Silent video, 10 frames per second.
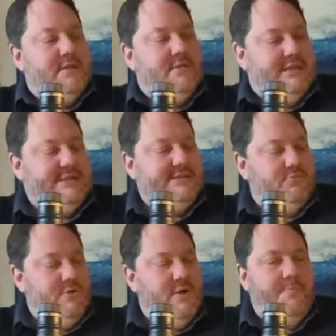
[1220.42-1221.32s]
this is a
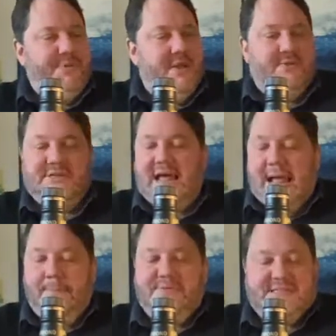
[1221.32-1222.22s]
real beaut,
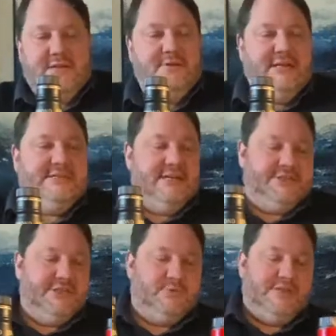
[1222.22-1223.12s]
absolutely
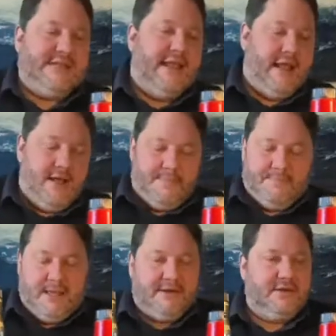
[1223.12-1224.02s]
delicious whiskey.
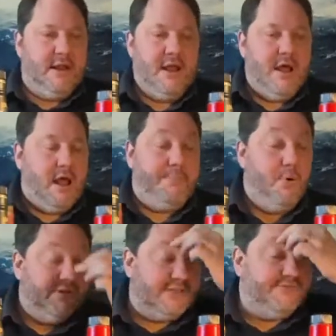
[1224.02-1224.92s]
And I
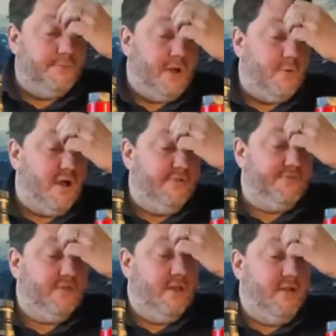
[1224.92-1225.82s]
poured this for my
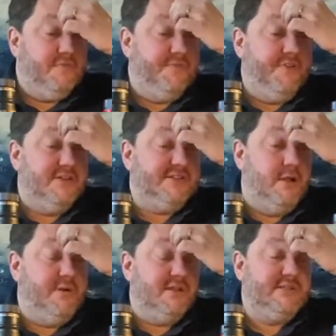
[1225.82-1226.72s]
wife for the first
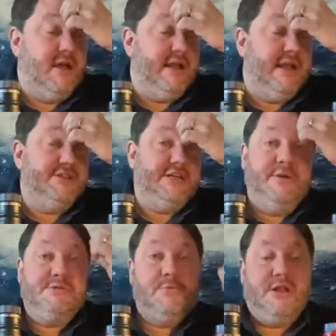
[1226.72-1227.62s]
time last night, and it
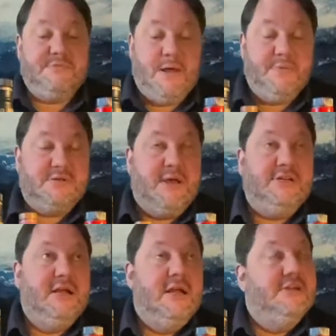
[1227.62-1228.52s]
was one of those moments where
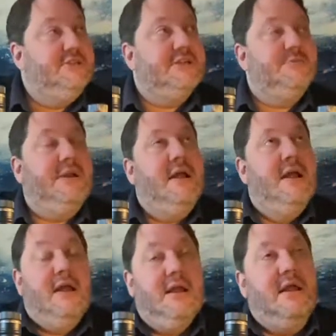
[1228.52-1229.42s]
she just went,
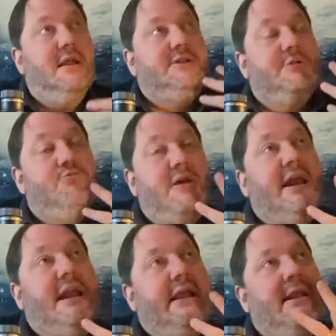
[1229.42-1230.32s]
she
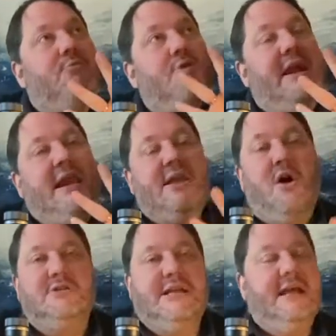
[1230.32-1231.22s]
really, really
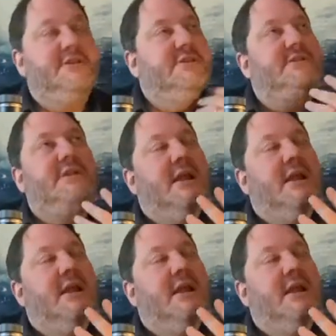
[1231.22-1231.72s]
got it, and just